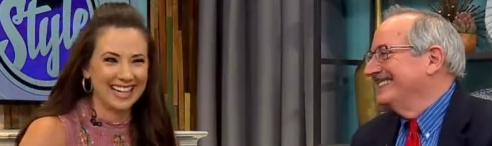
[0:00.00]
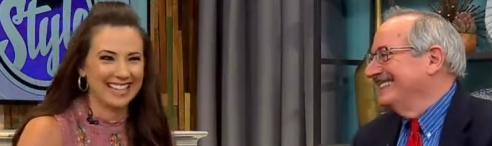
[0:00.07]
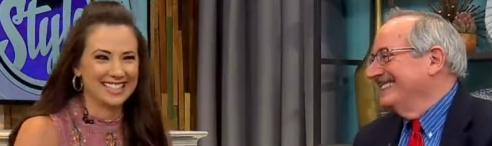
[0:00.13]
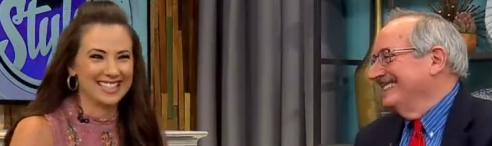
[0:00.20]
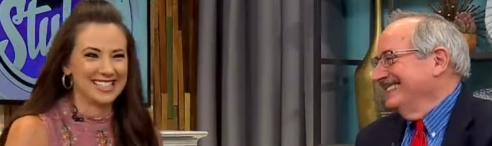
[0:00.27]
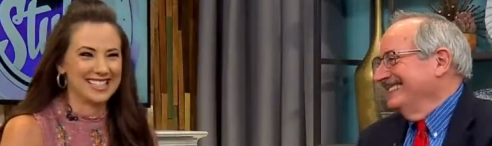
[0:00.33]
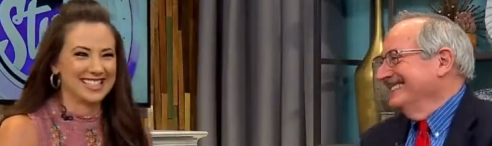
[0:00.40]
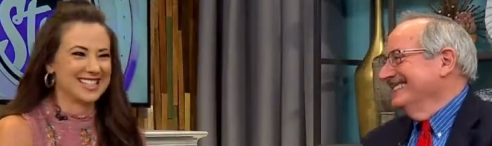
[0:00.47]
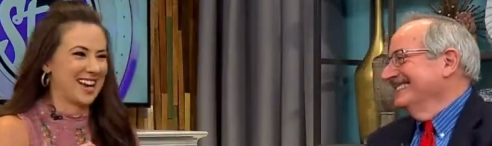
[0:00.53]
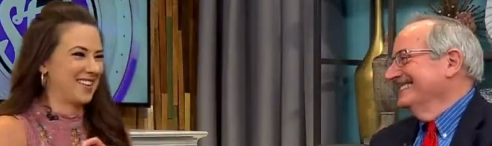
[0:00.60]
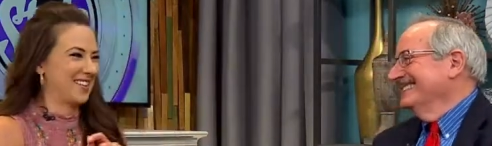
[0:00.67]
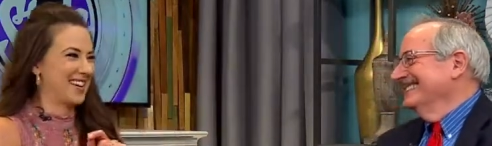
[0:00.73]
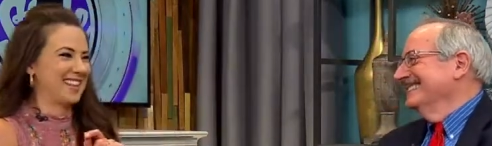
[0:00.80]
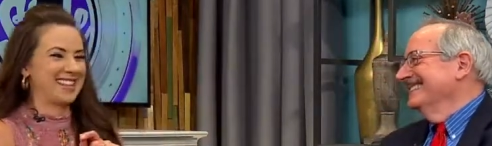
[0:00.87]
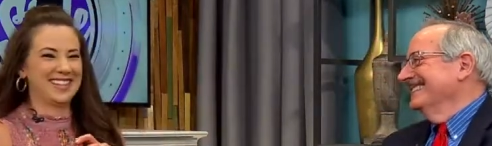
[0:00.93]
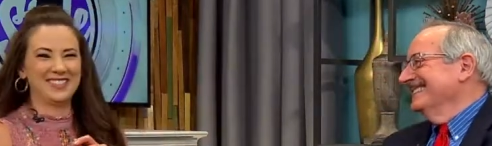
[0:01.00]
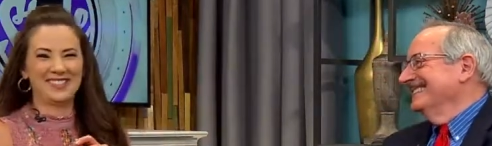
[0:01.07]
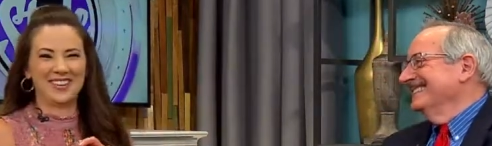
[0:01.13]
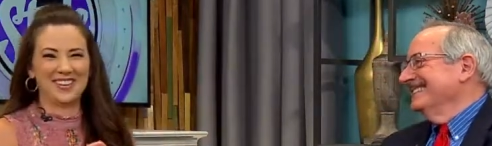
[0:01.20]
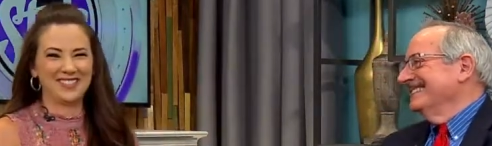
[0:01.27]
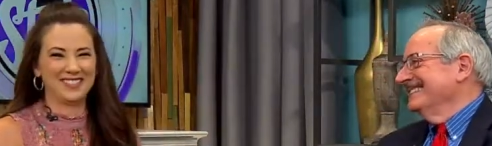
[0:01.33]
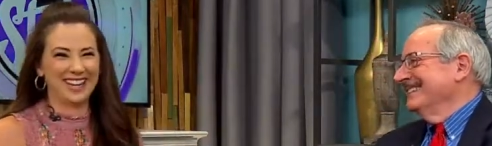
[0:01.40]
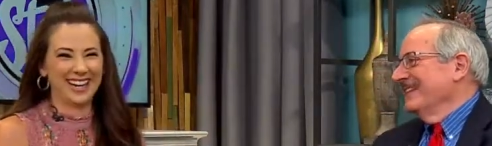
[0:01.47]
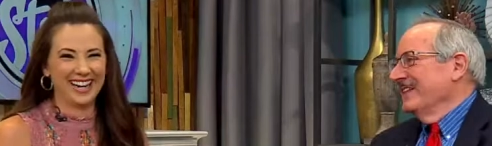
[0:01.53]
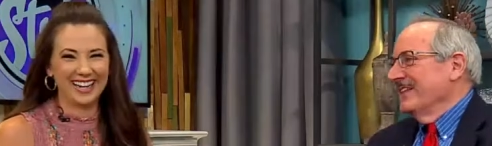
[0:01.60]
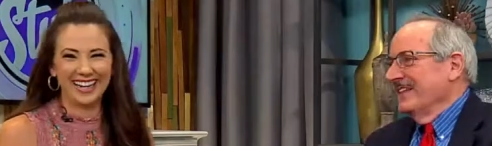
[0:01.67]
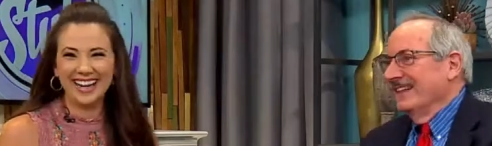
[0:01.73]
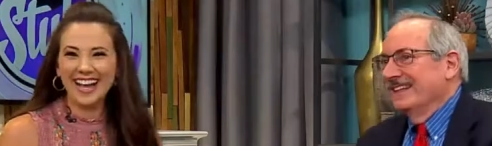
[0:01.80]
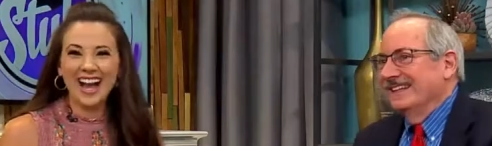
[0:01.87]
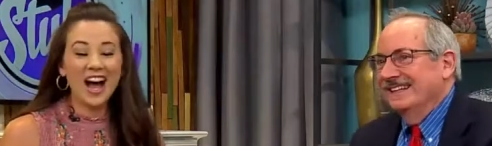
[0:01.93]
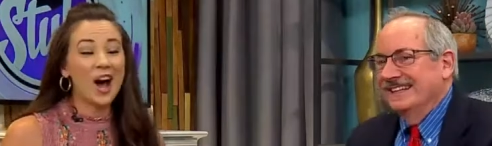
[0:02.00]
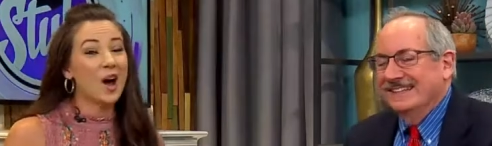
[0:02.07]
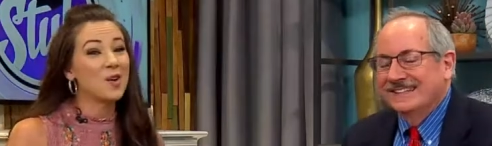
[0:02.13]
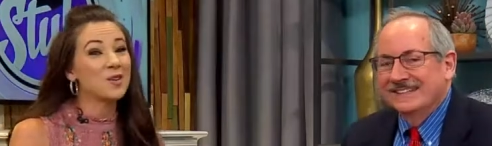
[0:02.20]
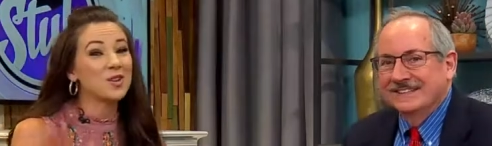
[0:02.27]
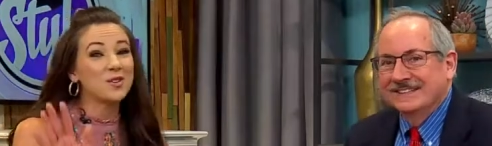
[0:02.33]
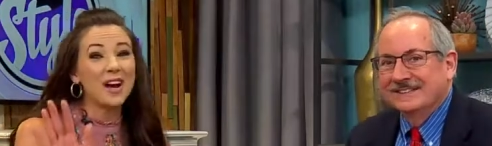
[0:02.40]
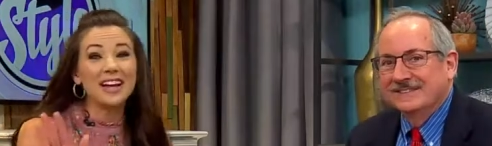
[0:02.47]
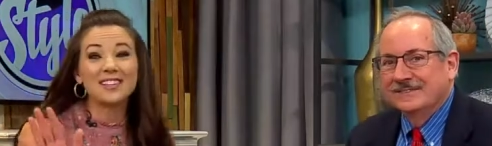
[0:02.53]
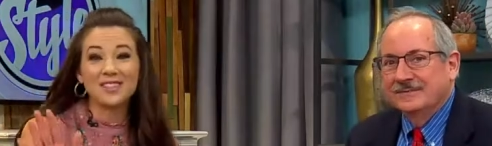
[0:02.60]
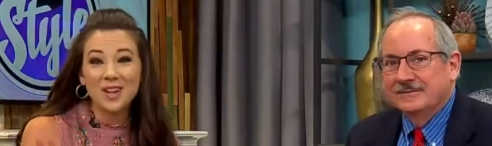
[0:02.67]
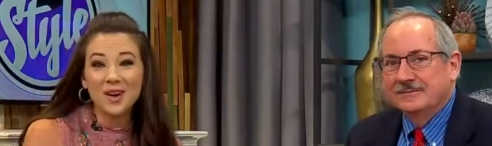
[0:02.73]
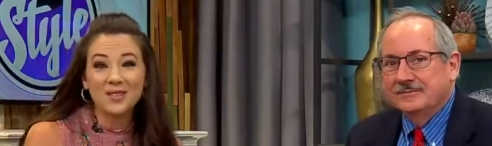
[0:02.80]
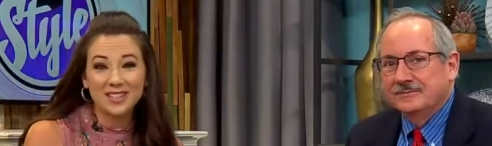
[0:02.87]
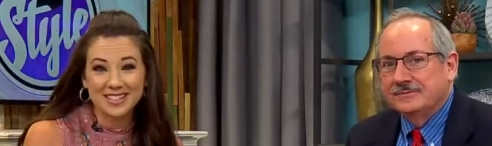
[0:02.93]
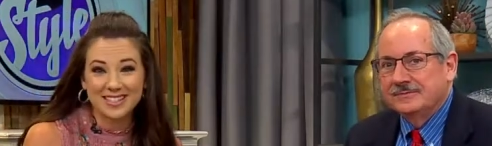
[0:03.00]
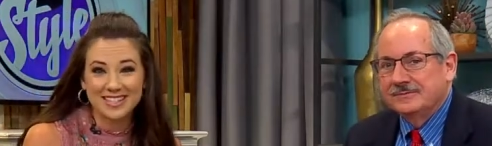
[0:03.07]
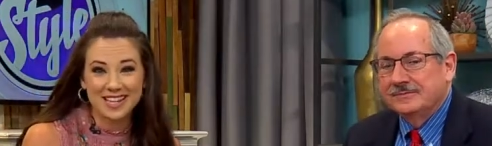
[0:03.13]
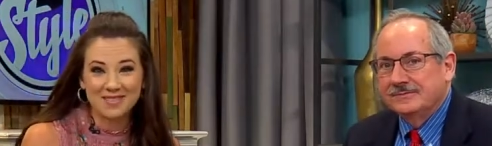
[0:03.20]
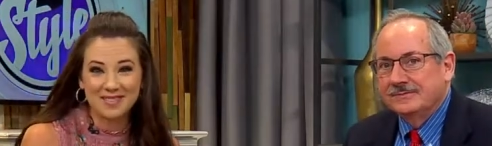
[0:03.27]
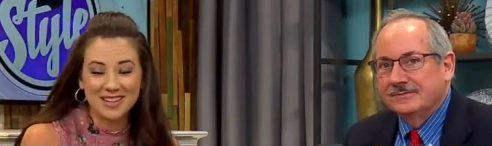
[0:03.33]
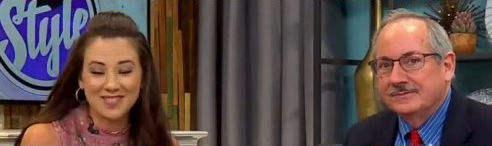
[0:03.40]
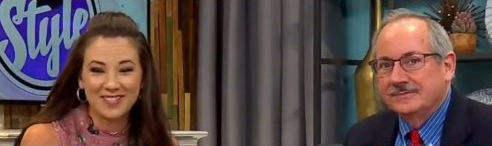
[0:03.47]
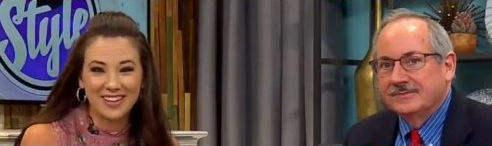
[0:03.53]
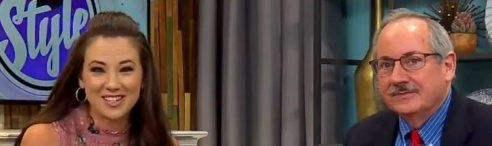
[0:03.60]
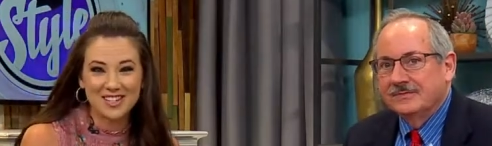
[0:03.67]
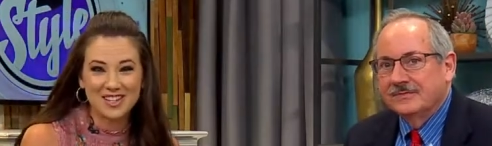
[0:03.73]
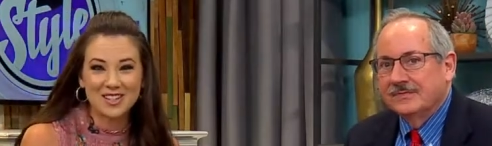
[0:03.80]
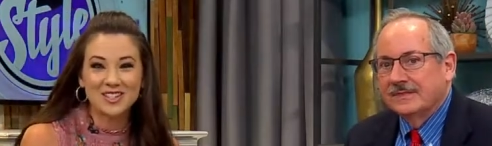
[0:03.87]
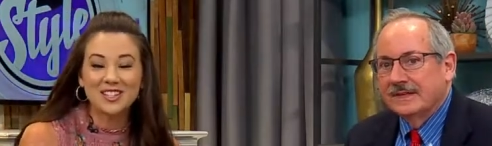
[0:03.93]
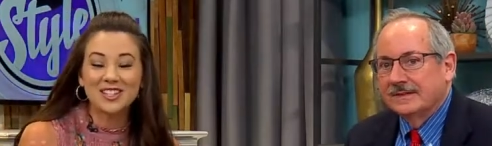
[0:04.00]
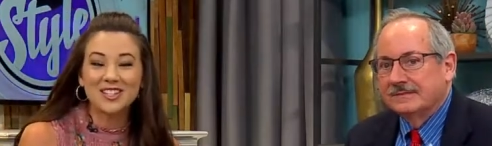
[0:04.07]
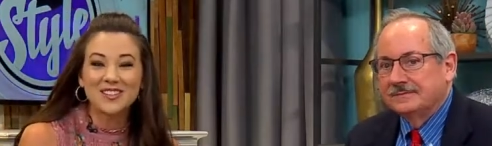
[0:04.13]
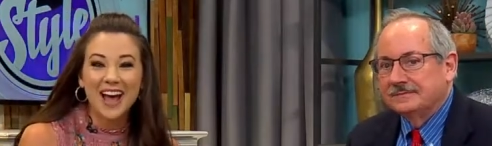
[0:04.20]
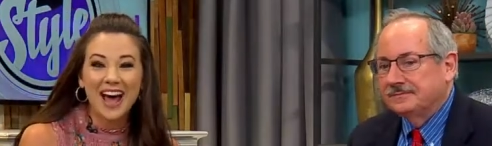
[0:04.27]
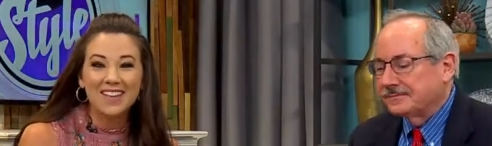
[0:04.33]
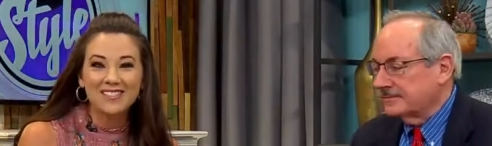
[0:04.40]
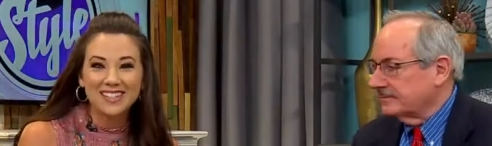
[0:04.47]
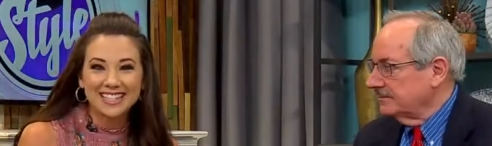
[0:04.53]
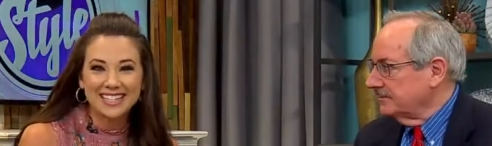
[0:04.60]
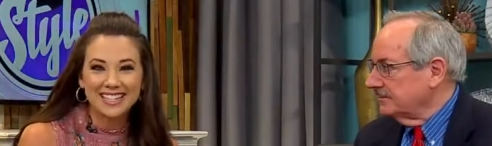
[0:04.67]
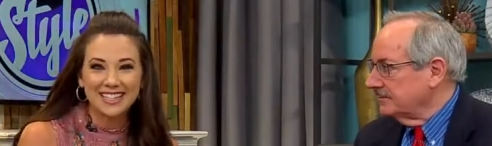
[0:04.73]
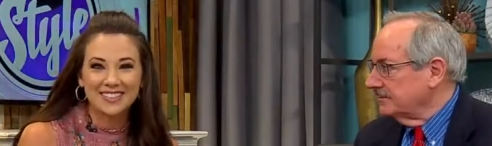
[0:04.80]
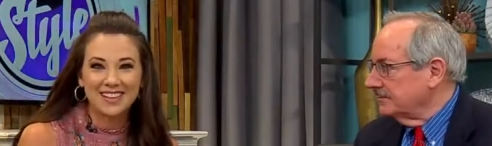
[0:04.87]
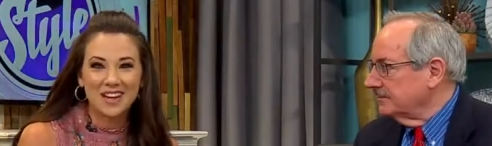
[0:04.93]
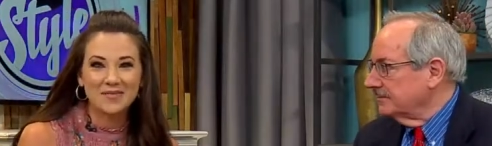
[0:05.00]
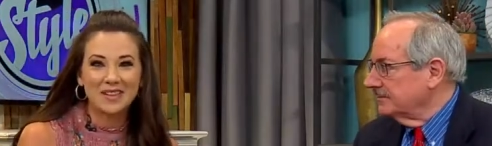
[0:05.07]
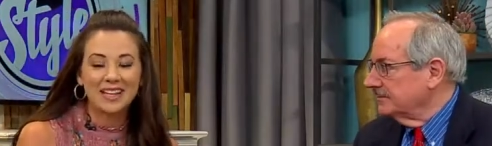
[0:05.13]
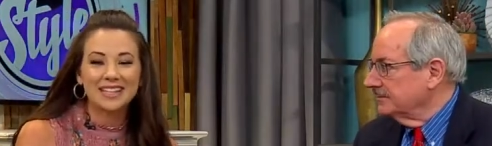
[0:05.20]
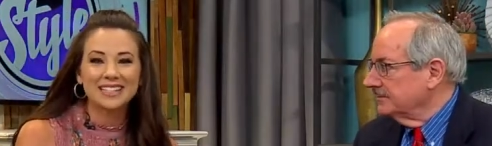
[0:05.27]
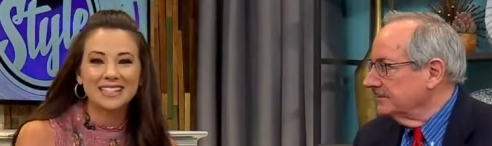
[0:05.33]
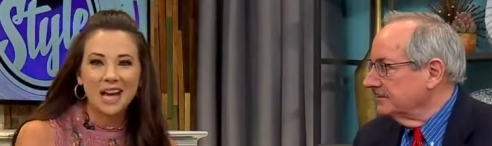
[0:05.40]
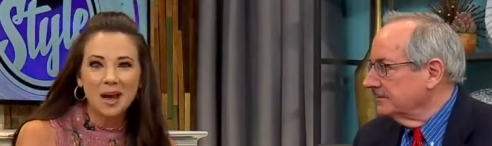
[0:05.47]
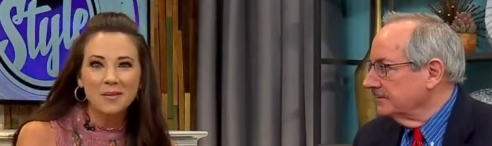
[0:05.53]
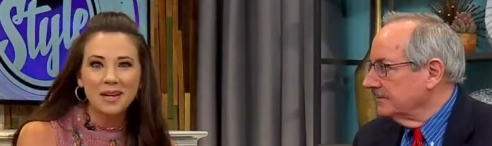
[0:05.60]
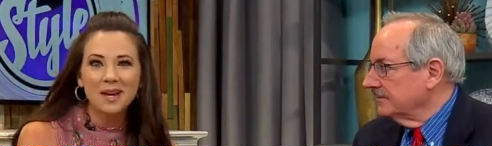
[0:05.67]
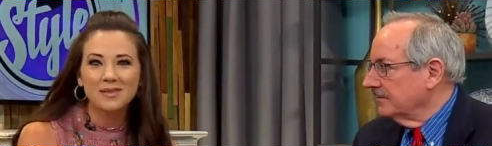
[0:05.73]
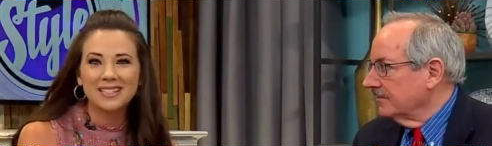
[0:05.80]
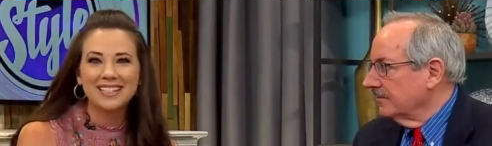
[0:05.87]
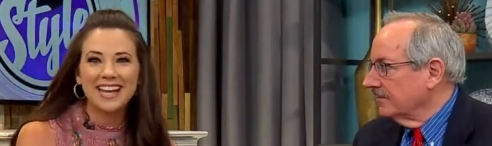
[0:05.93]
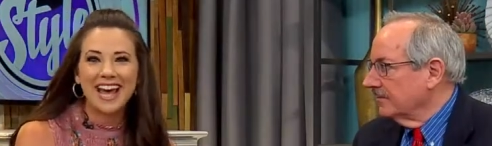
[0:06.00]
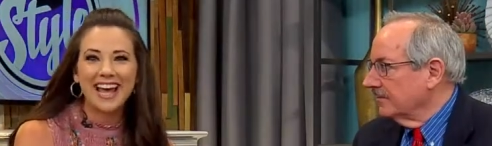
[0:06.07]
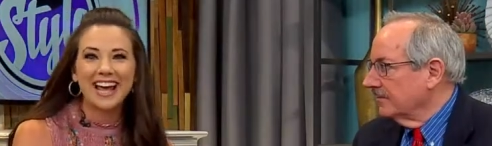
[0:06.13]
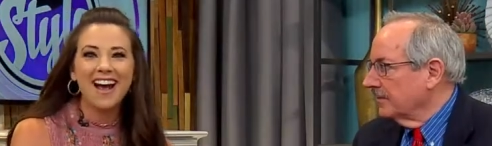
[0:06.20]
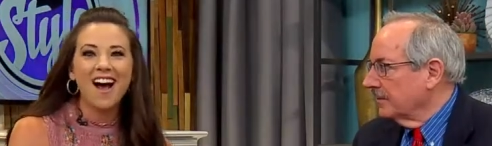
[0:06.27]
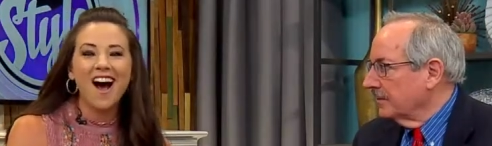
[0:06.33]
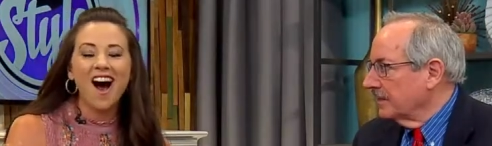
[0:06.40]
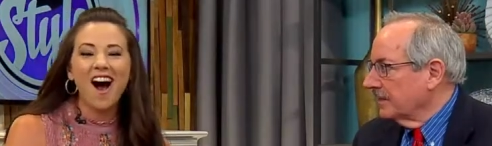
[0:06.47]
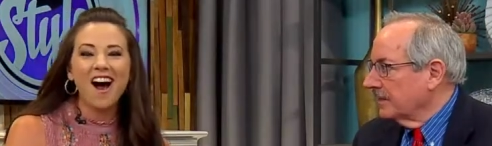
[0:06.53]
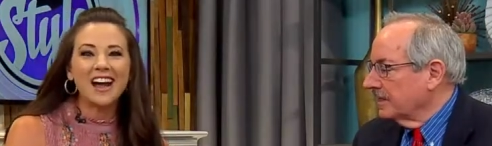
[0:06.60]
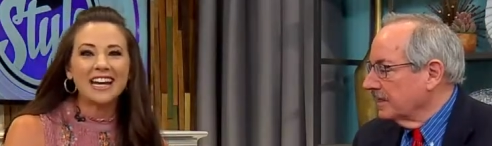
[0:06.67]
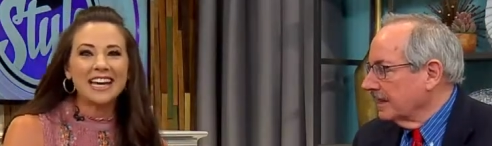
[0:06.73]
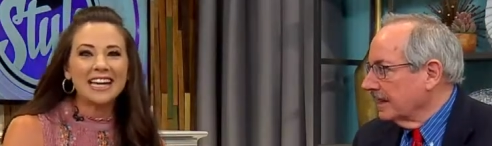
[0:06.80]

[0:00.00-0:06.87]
Speaker 1: Just go with it from there. Oh, you guys know this is going to be a fun show, so you have to stick around because coming up today on